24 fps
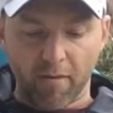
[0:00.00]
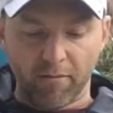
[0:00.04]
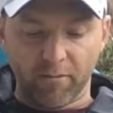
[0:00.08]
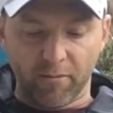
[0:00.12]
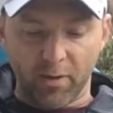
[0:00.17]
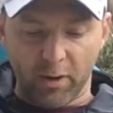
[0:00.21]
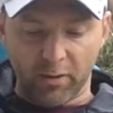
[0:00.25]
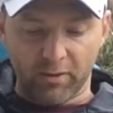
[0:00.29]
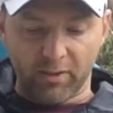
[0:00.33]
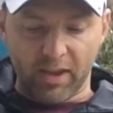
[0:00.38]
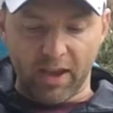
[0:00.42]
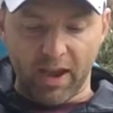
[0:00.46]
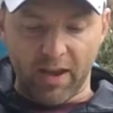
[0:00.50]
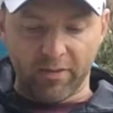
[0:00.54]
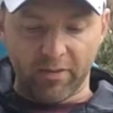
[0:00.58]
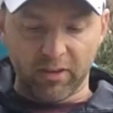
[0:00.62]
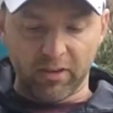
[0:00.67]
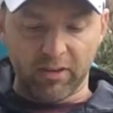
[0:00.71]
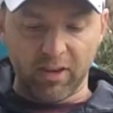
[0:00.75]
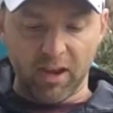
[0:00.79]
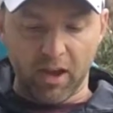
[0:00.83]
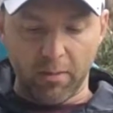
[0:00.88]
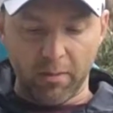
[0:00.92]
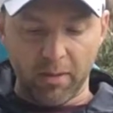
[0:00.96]
First they have to
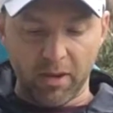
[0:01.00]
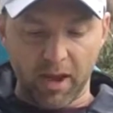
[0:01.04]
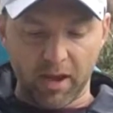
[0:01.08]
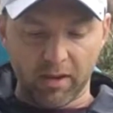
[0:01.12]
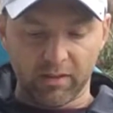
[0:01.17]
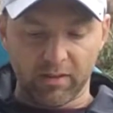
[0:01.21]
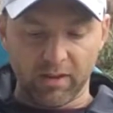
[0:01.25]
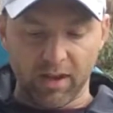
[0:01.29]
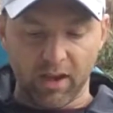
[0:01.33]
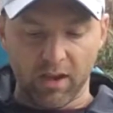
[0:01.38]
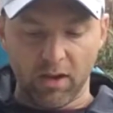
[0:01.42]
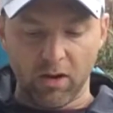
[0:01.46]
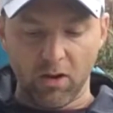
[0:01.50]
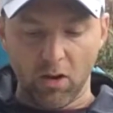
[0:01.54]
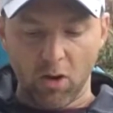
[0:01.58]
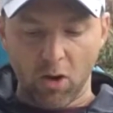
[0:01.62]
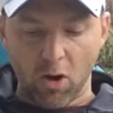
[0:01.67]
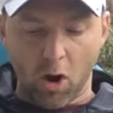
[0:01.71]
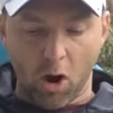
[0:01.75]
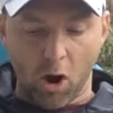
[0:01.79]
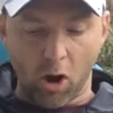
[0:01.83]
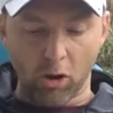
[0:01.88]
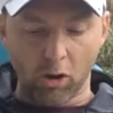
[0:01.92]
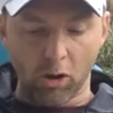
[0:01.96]
tell me, I said,
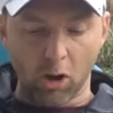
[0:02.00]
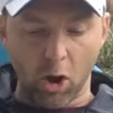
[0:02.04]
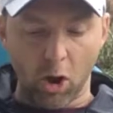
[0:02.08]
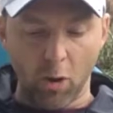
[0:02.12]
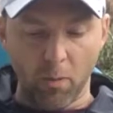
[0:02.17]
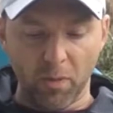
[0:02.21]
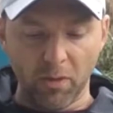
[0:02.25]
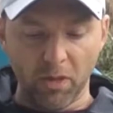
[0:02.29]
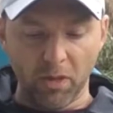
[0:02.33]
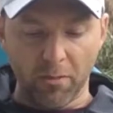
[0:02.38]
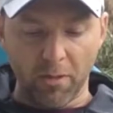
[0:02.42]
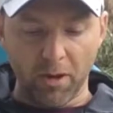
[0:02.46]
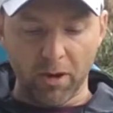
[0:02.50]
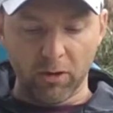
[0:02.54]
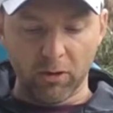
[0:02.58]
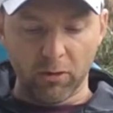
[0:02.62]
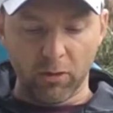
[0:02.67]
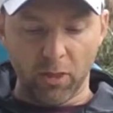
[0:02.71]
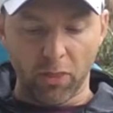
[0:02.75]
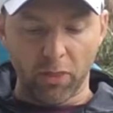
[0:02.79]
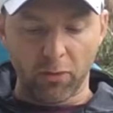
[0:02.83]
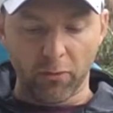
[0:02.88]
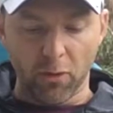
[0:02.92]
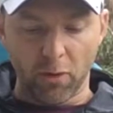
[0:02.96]
or I'll open the window
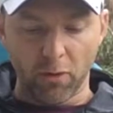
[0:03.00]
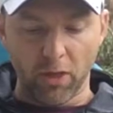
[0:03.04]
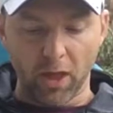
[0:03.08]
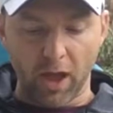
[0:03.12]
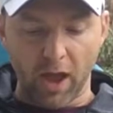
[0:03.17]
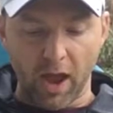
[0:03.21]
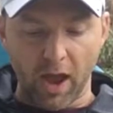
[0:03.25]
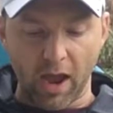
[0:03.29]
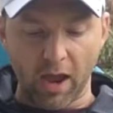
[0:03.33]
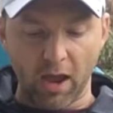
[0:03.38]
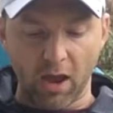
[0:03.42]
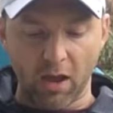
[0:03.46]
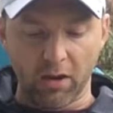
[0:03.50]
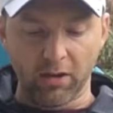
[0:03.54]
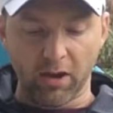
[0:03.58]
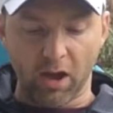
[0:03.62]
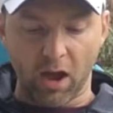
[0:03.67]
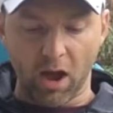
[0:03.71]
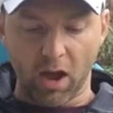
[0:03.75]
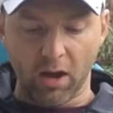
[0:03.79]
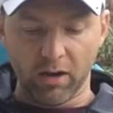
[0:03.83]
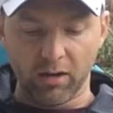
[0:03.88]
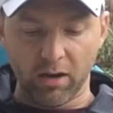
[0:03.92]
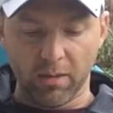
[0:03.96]
and throw the eye onto
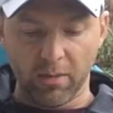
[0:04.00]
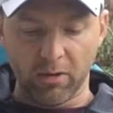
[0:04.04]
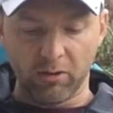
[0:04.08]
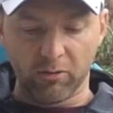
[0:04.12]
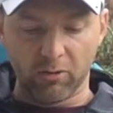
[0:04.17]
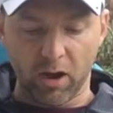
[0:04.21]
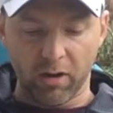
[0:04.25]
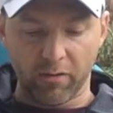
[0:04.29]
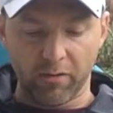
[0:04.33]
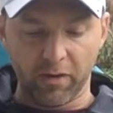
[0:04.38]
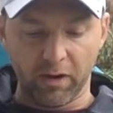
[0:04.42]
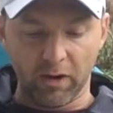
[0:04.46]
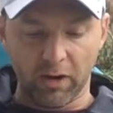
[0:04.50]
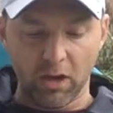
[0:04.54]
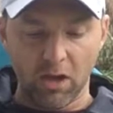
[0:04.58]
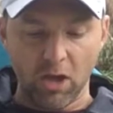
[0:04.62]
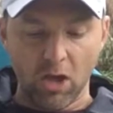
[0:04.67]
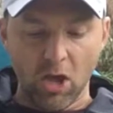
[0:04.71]
oncoming traffic.